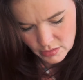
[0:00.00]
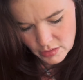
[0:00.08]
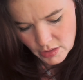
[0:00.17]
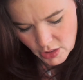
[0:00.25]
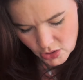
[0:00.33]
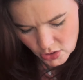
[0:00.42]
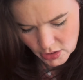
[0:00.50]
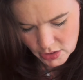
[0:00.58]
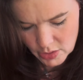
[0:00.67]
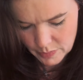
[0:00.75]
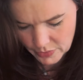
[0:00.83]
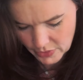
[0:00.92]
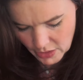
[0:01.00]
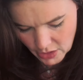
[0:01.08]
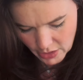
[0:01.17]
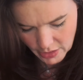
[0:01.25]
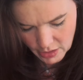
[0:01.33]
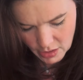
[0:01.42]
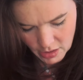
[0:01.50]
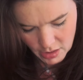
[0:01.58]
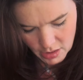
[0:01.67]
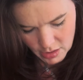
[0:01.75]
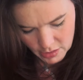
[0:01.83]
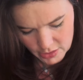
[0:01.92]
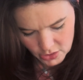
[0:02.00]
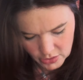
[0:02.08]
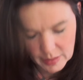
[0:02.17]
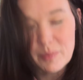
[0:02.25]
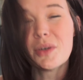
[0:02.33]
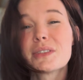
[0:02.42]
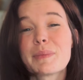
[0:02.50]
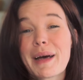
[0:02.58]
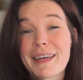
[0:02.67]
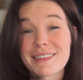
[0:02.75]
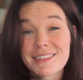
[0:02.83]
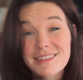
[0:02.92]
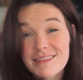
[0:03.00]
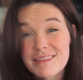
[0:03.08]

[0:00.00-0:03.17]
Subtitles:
they usually do pretty good because they're impulse buys.